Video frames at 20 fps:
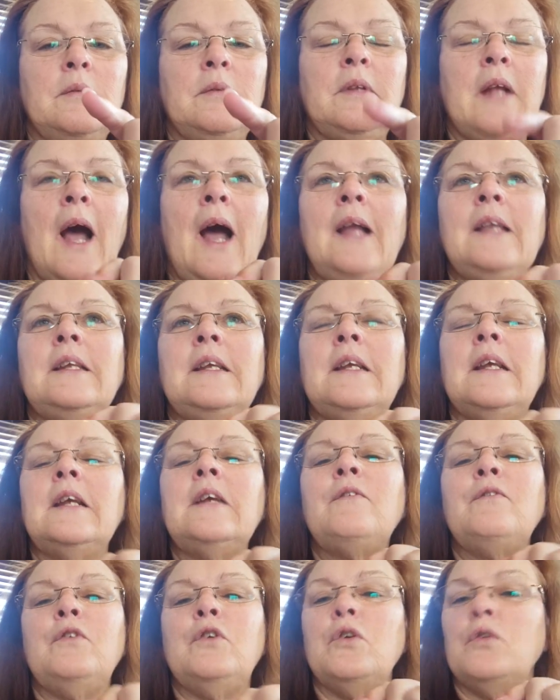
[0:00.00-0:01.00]
God
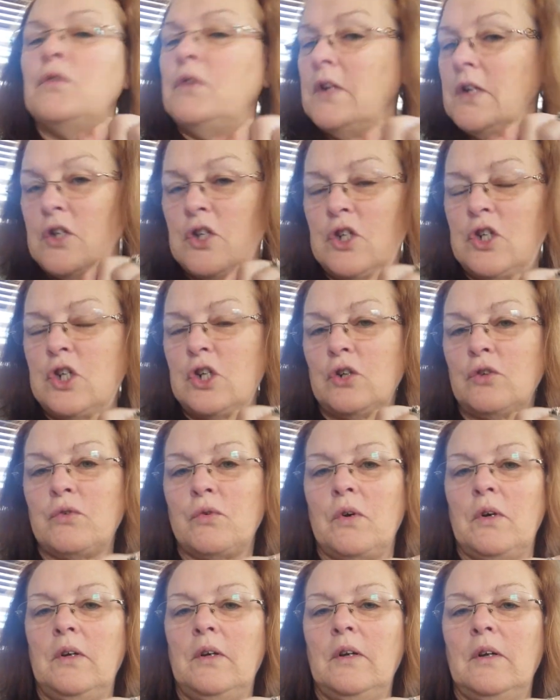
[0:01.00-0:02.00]
give you these
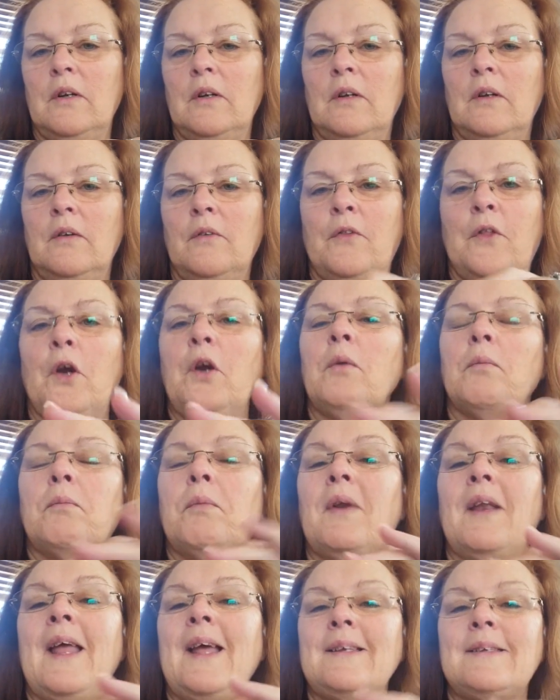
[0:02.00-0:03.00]
children their
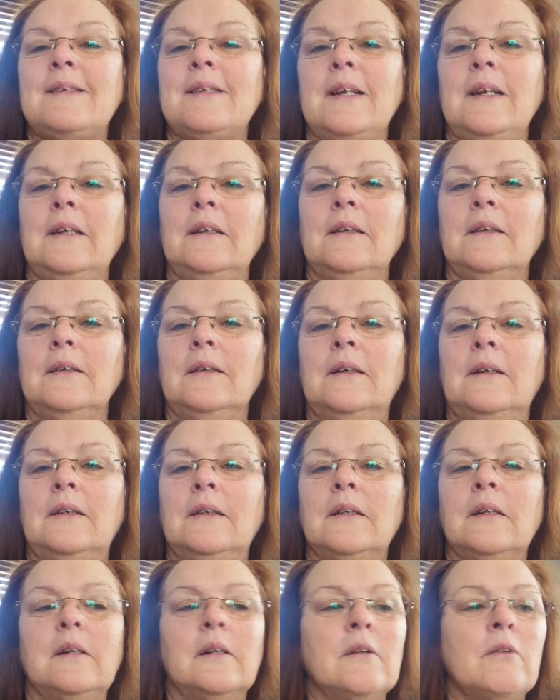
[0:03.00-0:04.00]
blessing.
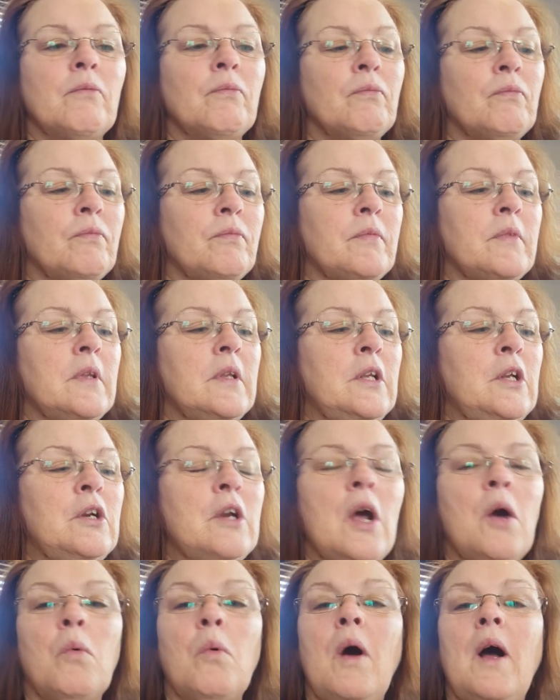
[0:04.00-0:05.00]
You
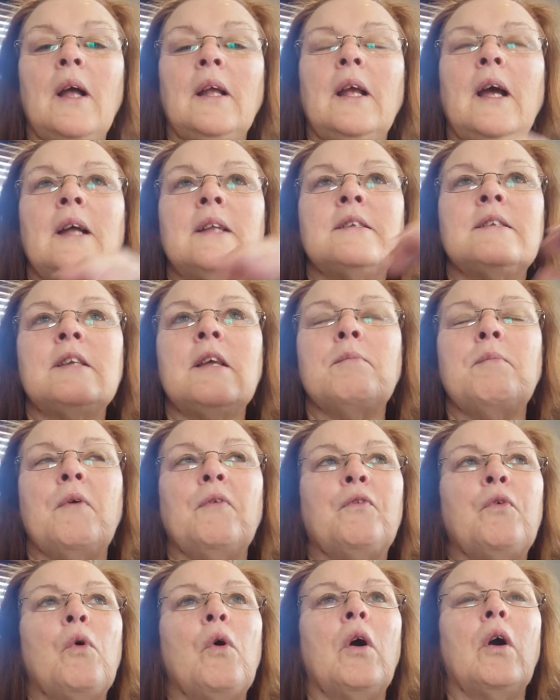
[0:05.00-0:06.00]
know what God said
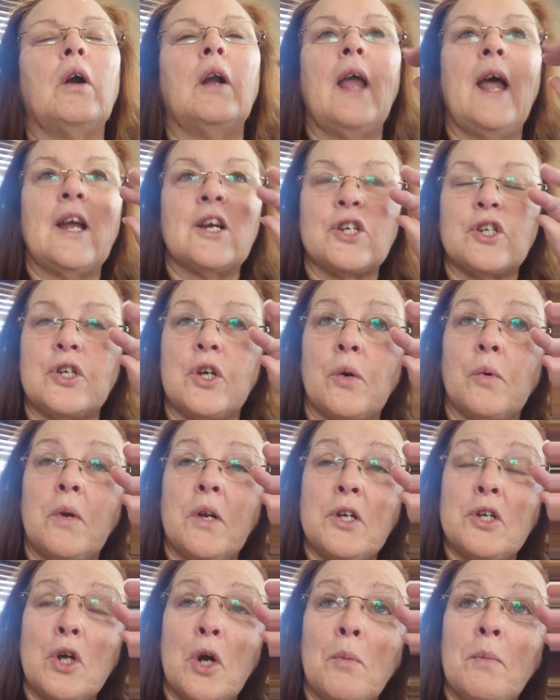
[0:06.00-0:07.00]
before last year when
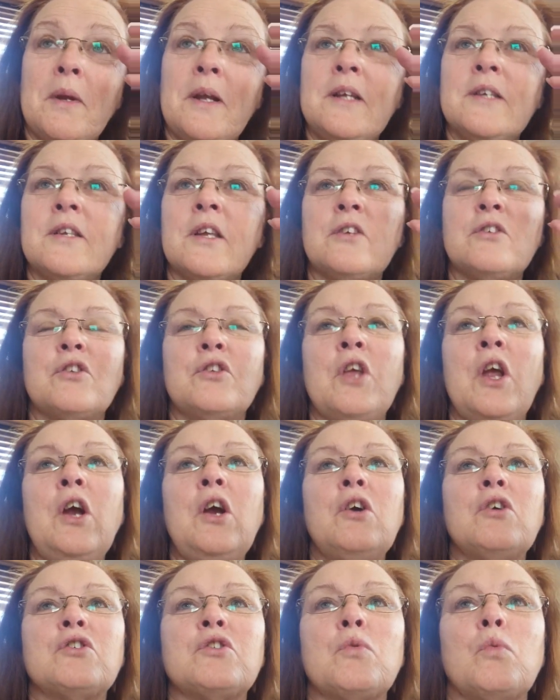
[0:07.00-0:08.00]
he told me, he says,
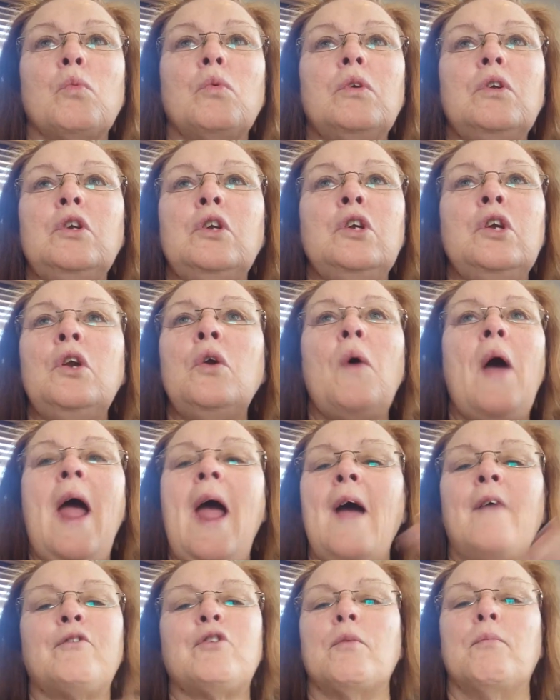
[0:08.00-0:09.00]
there's, you don't
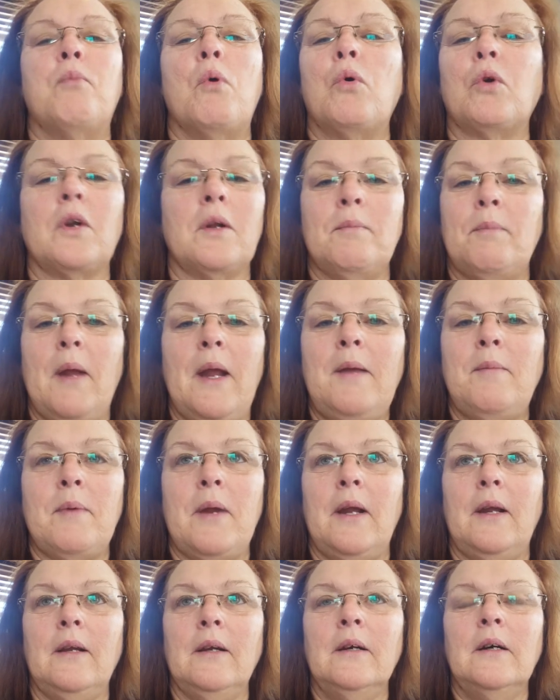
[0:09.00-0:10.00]
have to board a
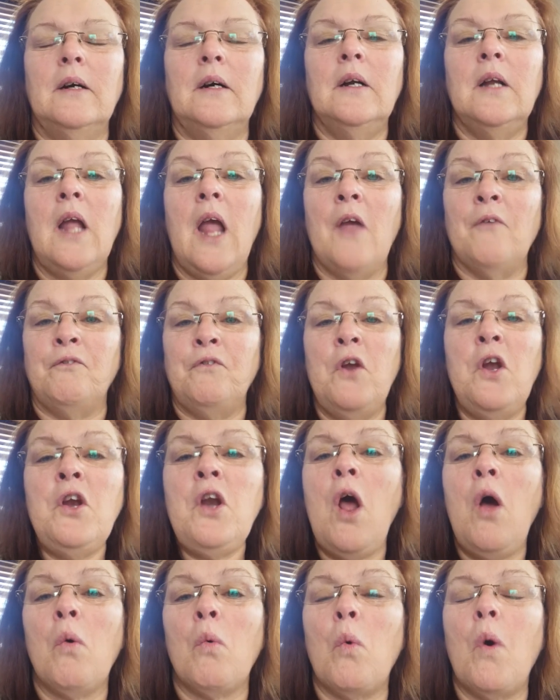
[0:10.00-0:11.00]
baby. If you
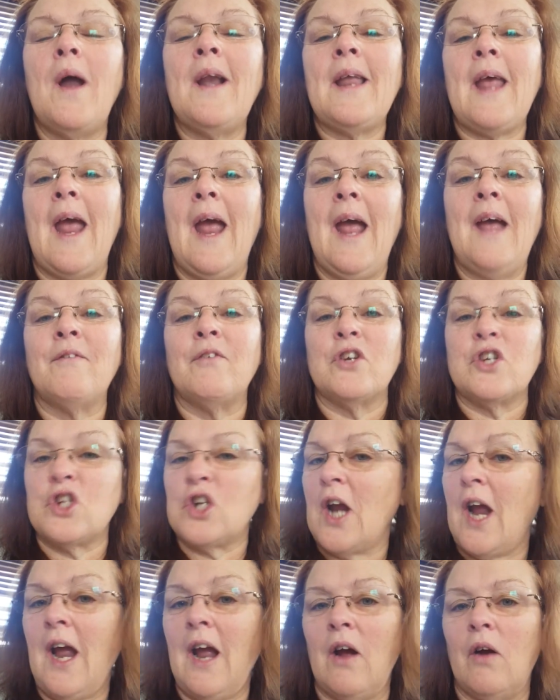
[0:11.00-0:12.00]
don't want to have a
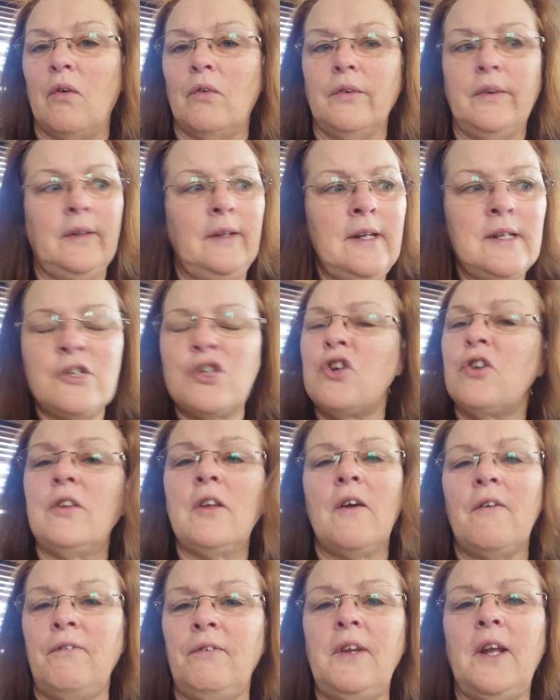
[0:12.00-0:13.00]
child, get
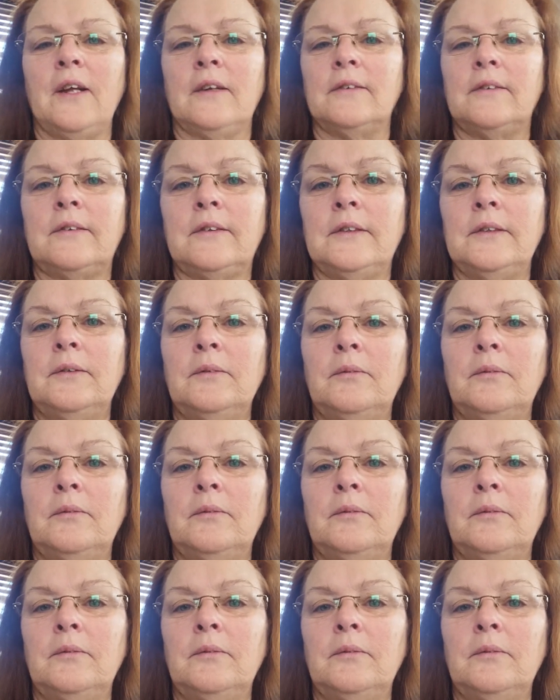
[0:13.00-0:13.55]
yourself fixed.